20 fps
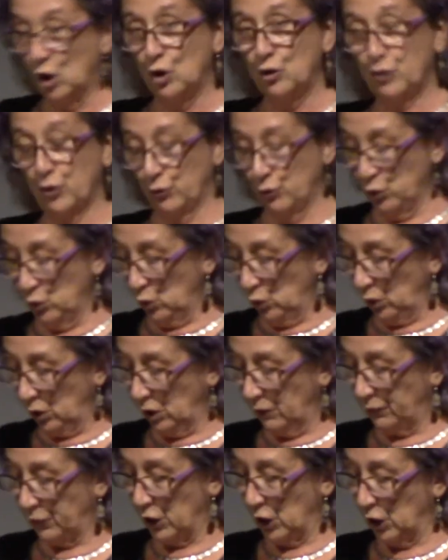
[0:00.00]
The rule
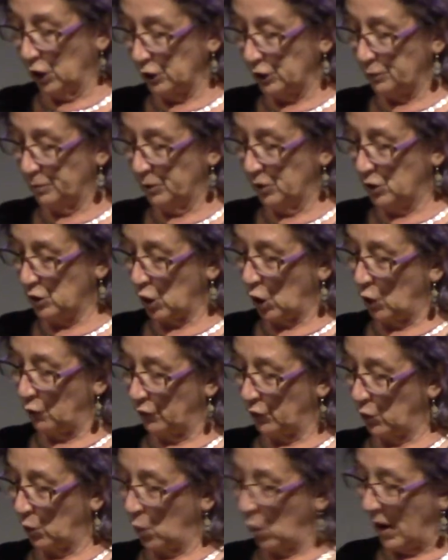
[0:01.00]
of the husband over
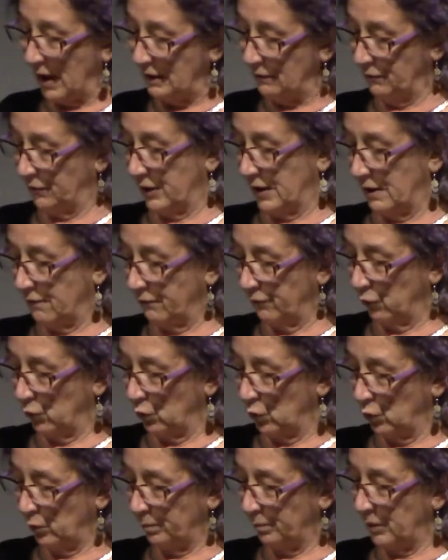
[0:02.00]
the wife,
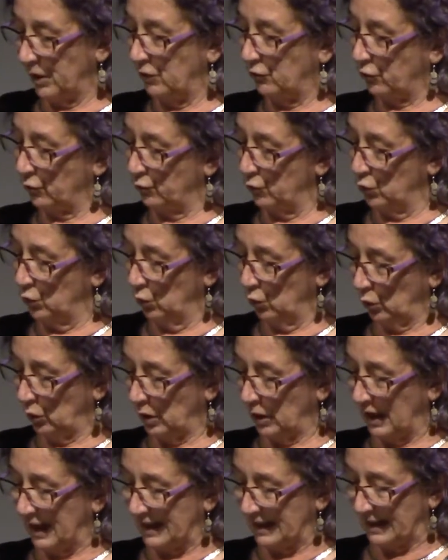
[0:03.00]
therefore, is a rule
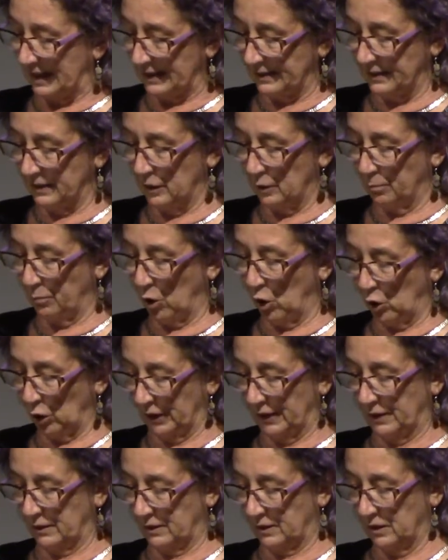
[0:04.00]
like that in the
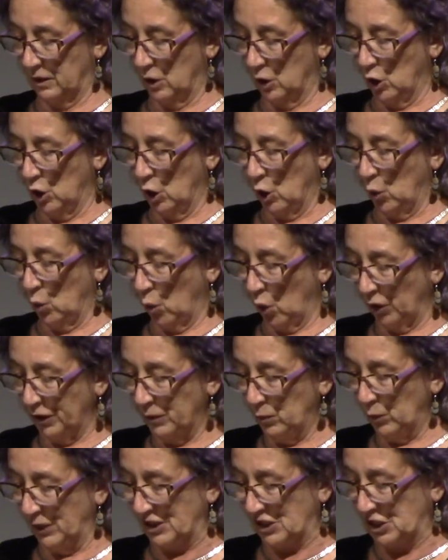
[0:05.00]
polis, one
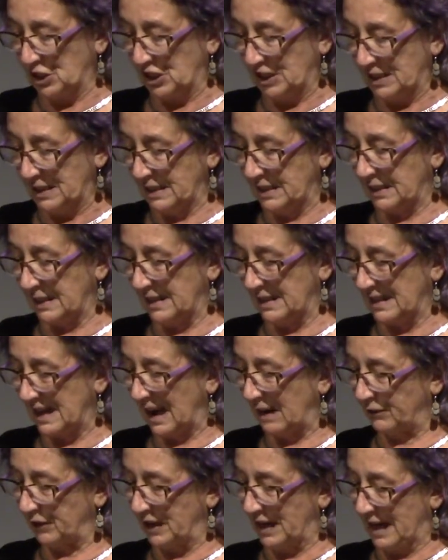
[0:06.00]
in which citizens
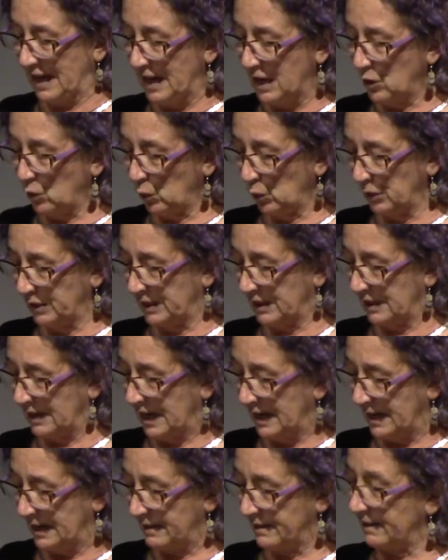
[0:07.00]
have an equal
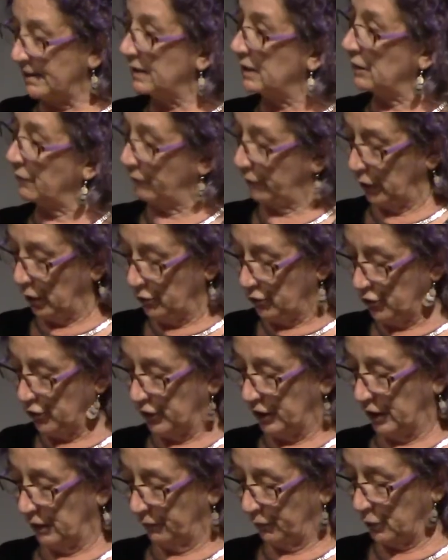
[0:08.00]
stake in the
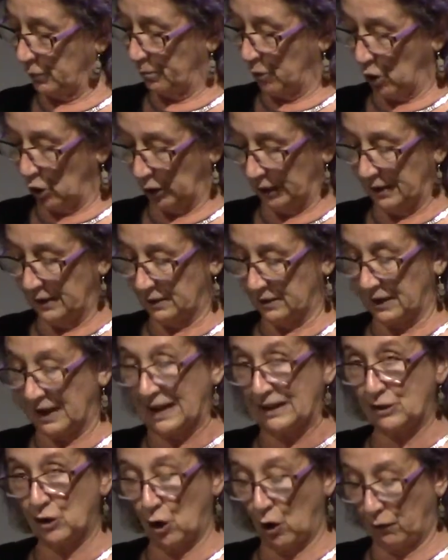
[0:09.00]
flourishing of the polis
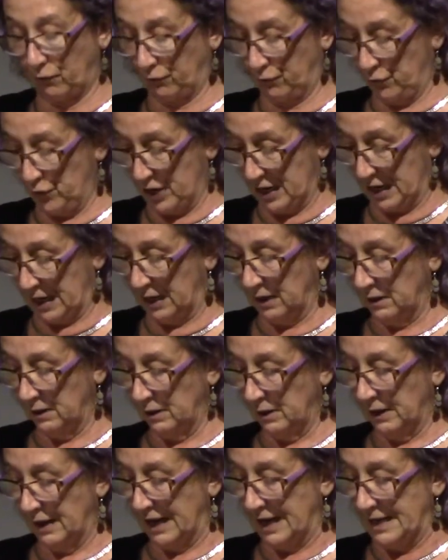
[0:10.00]
and are free,
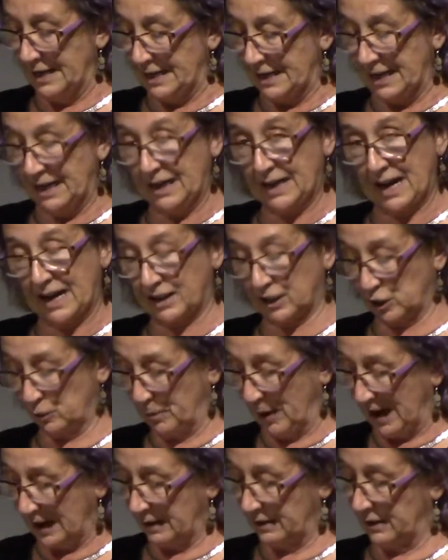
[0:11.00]
indeed
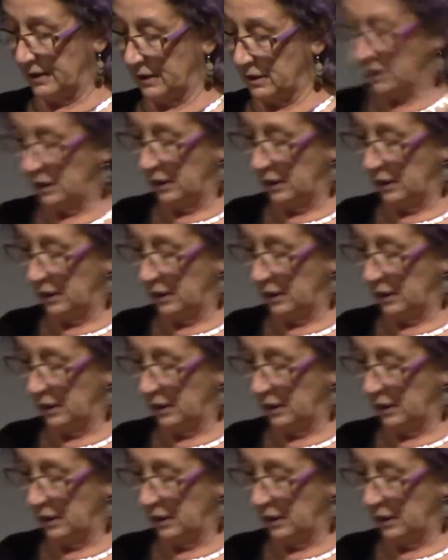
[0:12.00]
expected,